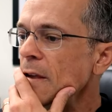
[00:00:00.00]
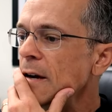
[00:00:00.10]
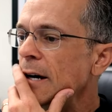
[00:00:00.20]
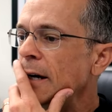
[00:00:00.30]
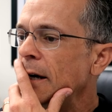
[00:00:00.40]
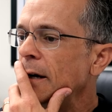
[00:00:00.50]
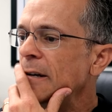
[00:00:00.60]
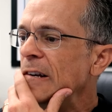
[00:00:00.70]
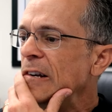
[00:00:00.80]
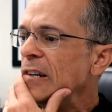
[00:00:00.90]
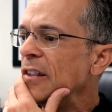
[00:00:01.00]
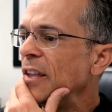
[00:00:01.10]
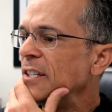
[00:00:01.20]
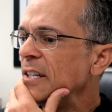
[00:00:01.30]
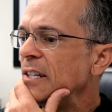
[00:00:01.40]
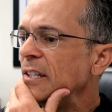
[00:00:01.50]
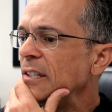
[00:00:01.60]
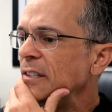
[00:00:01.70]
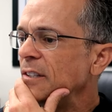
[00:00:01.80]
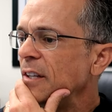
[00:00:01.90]
they're
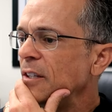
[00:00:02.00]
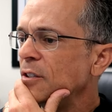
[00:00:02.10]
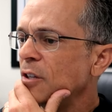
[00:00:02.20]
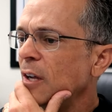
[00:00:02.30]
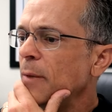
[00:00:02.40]
talking